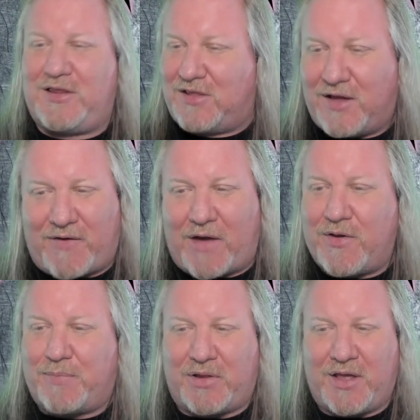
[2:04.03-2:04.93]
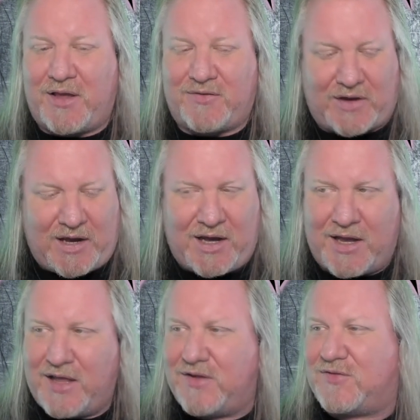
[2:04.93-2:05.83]
I love how he plays.
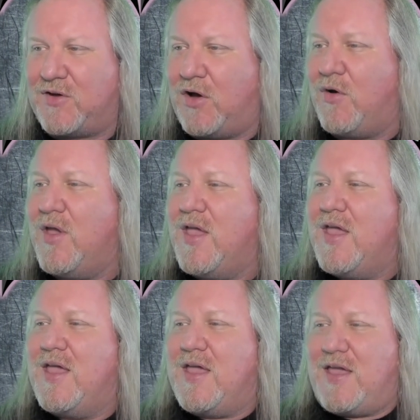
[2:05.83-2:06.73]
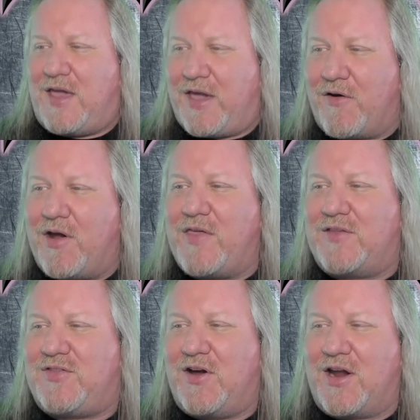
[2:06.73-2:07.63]
So hearing
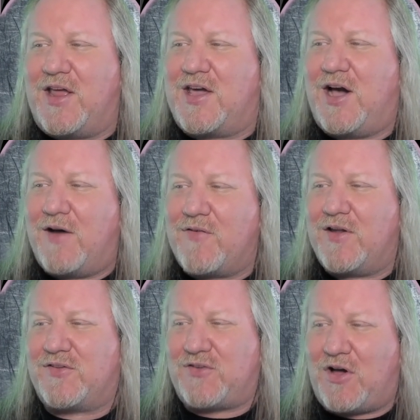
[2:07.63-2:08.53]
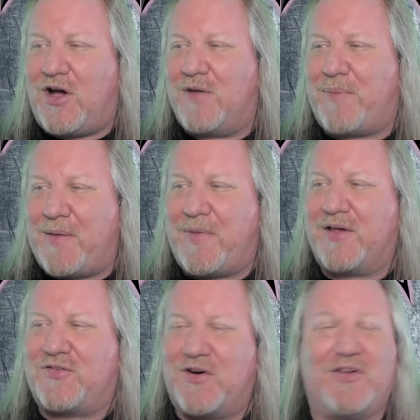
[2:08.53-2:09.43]
that they're going to cover a song by
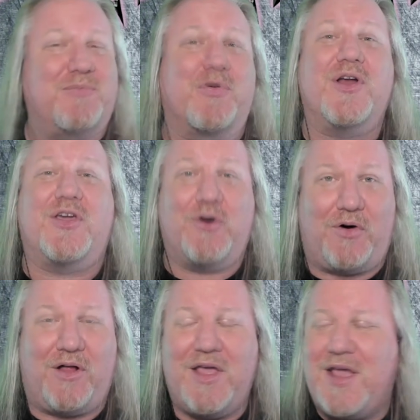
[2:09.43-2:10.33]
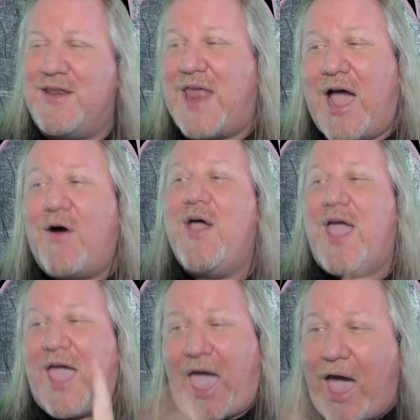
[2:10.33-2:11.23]
Mike Stern is pretty cool. Now,
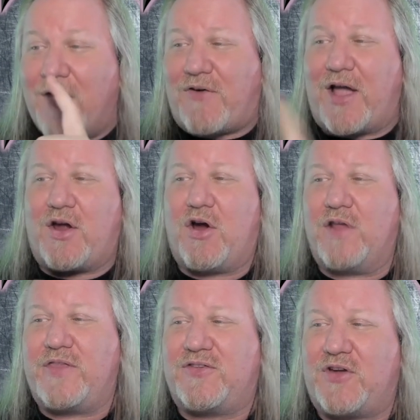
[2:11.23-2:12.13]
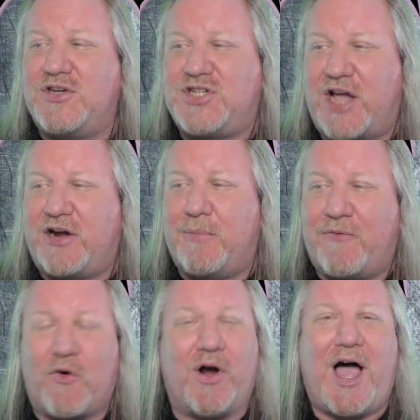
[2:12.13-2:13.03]
have I heard this on Chatter
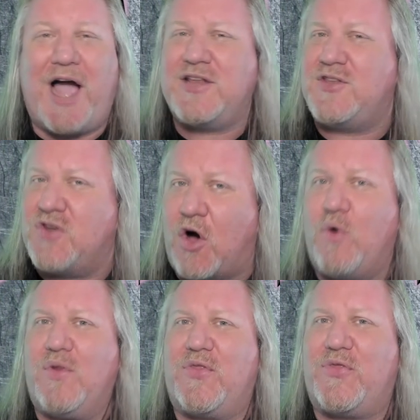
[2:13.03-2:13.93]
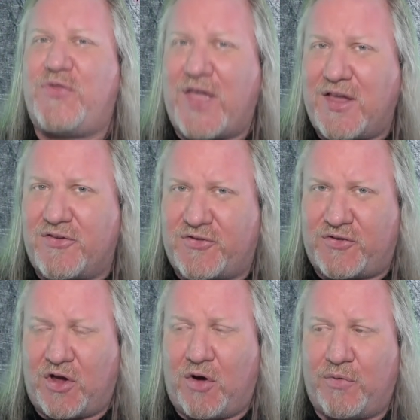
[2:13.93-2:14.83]
before? I don't think
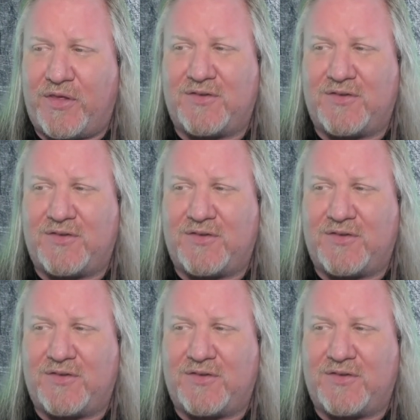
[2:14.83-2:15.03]
so.